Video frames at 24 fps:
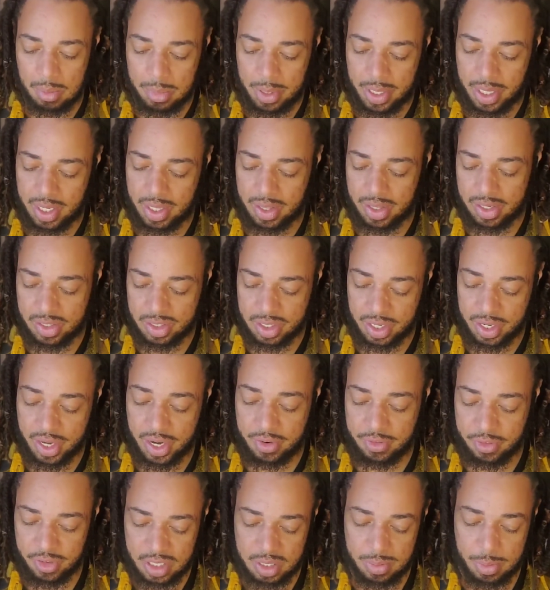But there's a
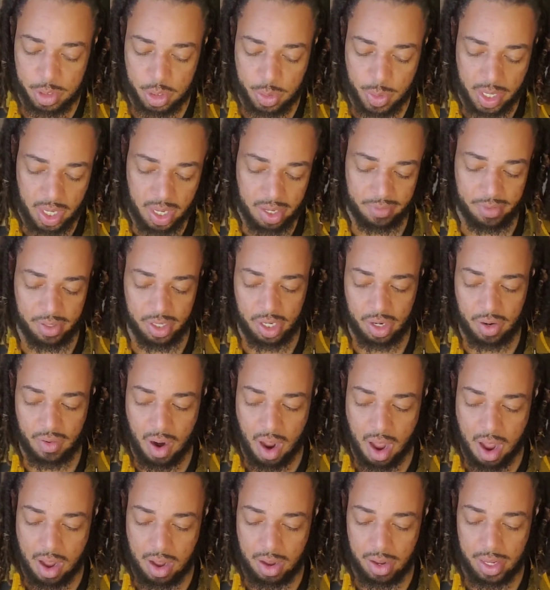difference between giving your
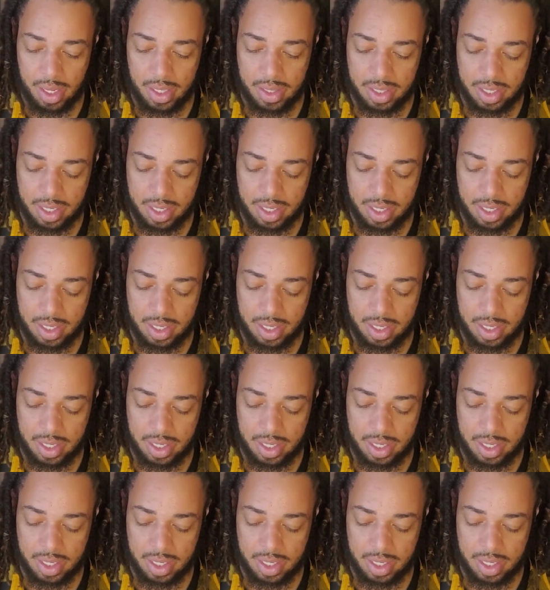all and